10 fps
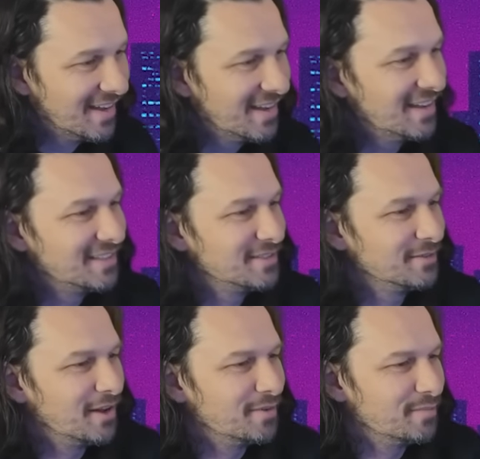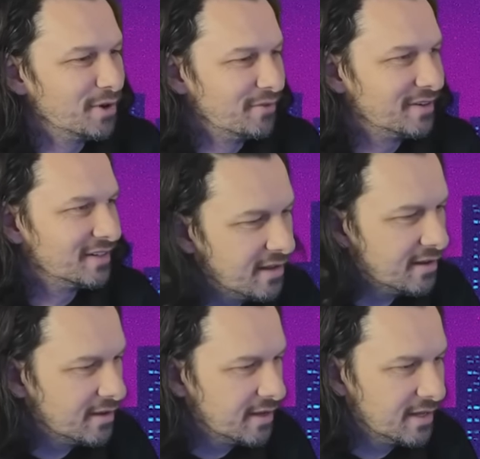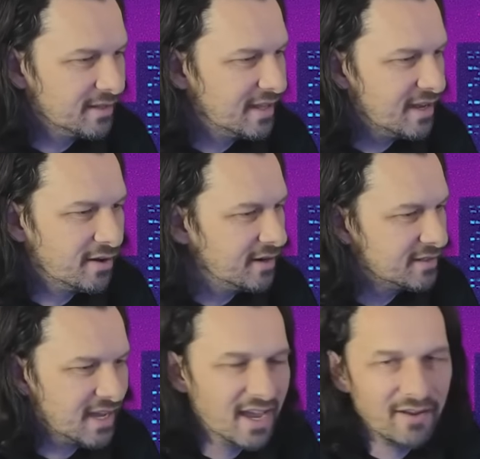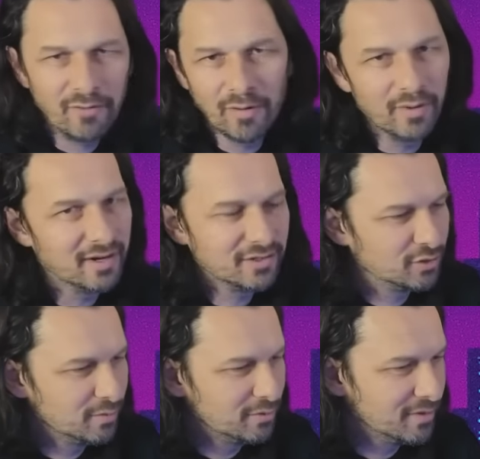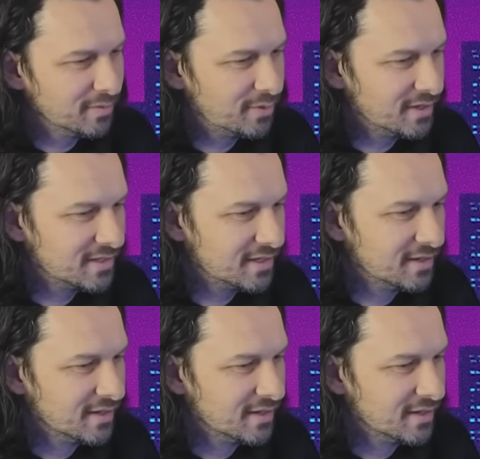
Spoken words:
It's not moving. In the late 90s, everyone wanted a Subaru Impreza.